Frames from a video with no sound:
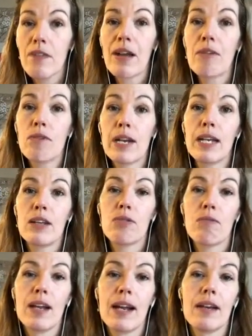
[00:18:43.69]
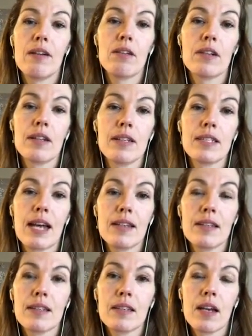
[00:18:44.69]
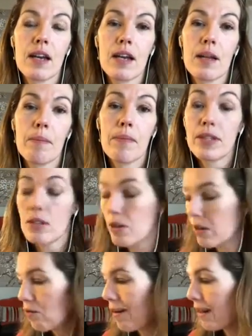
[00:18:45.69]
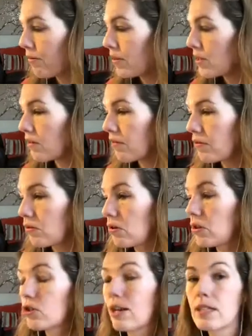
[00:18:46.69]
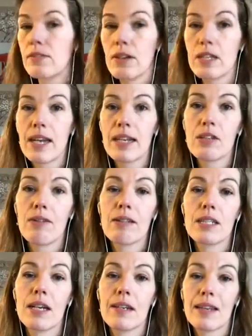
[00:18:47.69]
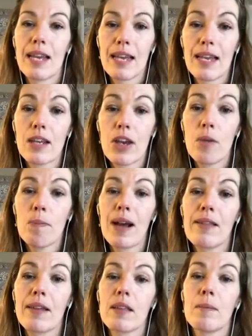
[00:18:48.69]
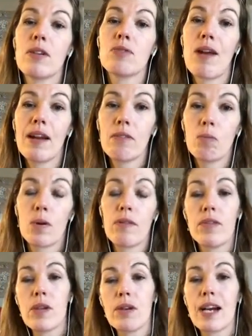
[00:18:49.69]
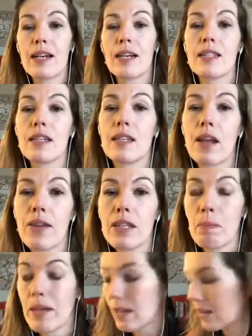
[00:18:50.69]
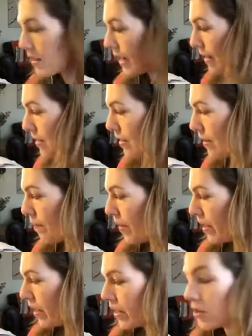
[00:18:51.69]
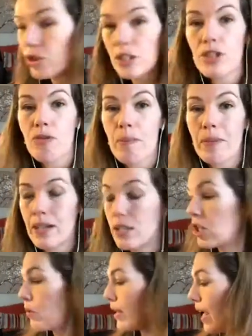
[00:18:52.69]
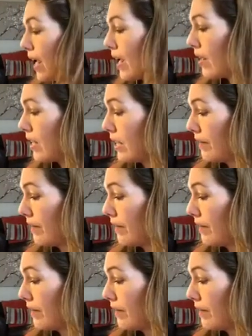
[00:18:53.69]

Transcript: then really you're reliant on consent. There's other grounds for transferring data outside of the EU, but I think the most relevant one for you guys is going to be consent. And just to remind you again,